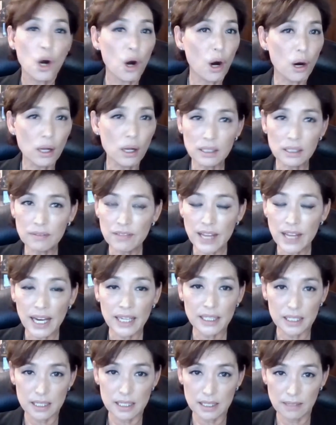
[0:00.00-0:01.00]
All of
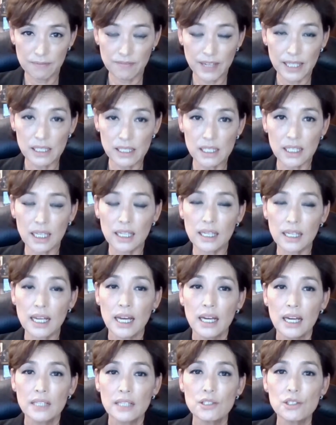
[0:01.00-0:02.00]
that is affecting.
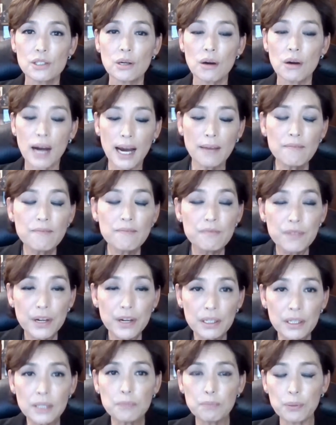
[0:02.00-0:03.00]
And so I'm
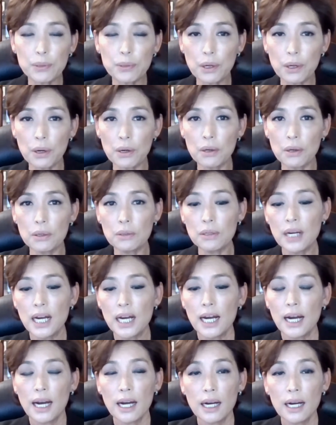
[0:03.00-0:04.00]
very pro
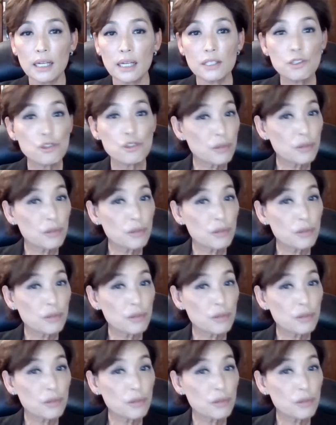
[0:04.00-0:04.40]
uh,